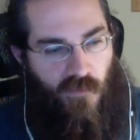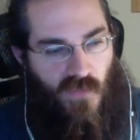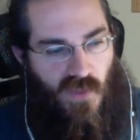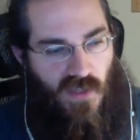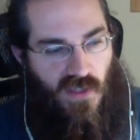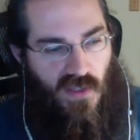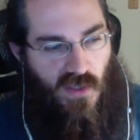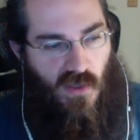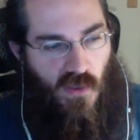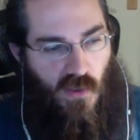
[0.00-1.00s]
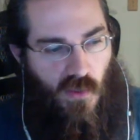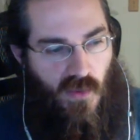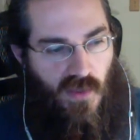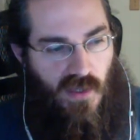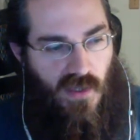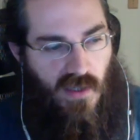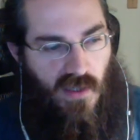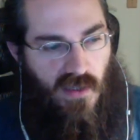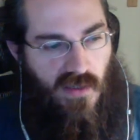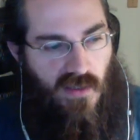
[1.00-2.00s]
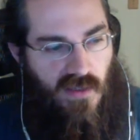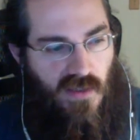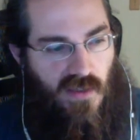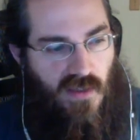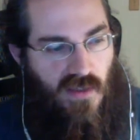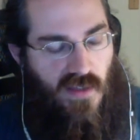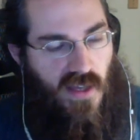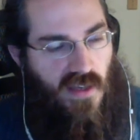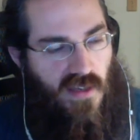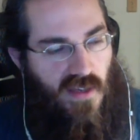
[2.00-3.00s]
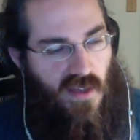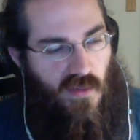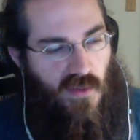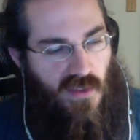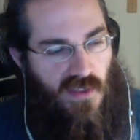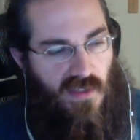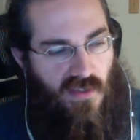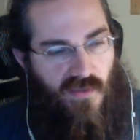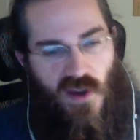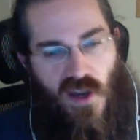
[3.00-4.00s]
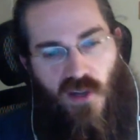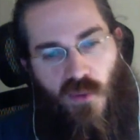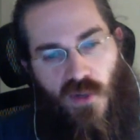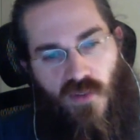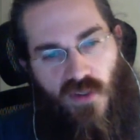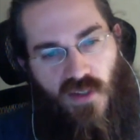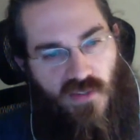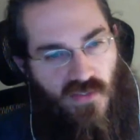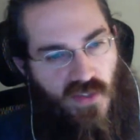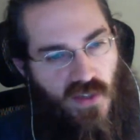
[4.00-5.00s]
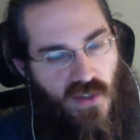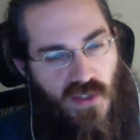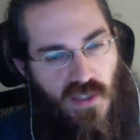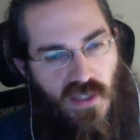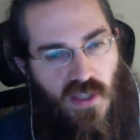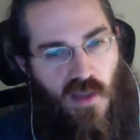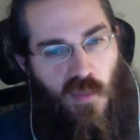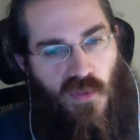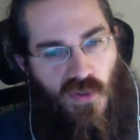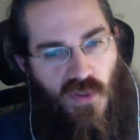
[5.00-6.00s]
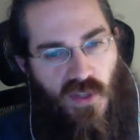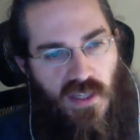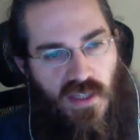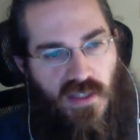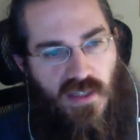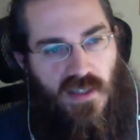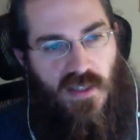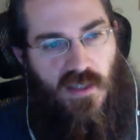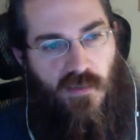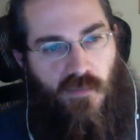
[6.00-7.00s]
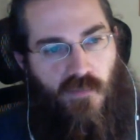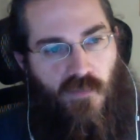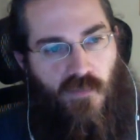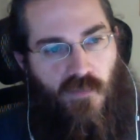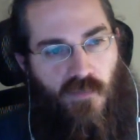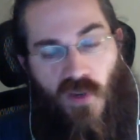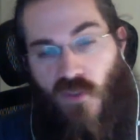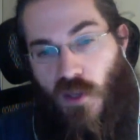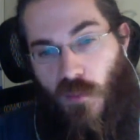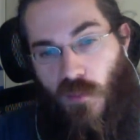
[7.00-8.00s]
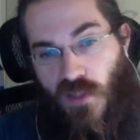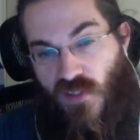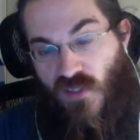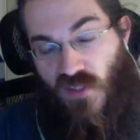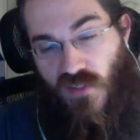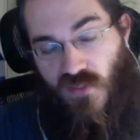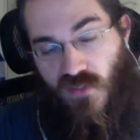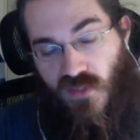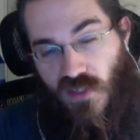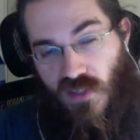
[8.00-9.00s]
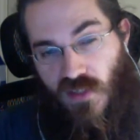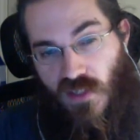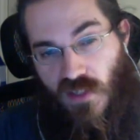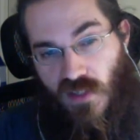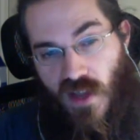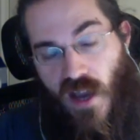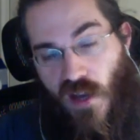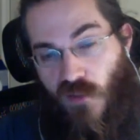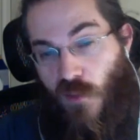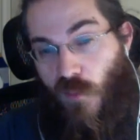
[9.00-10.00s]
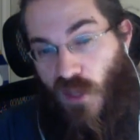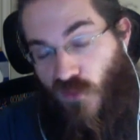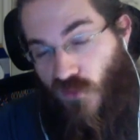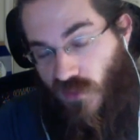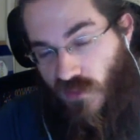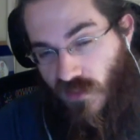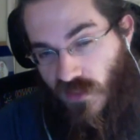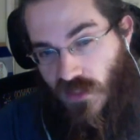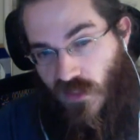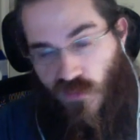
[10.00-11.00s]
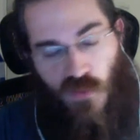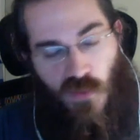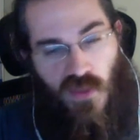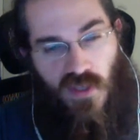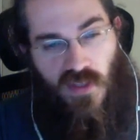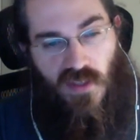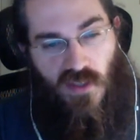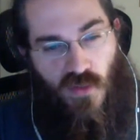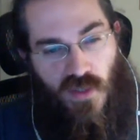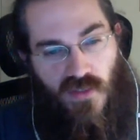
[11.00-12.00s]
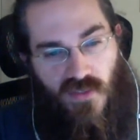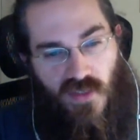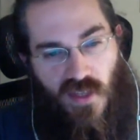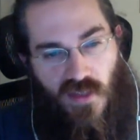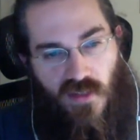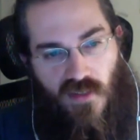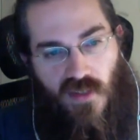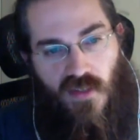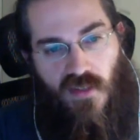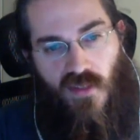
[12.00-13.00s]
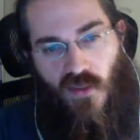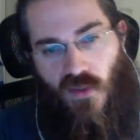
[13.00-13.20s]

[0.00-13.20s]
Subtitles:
you know, and not really divine or whatever necessarily, but they're like, one of them exists in a higher dimension, so they transcend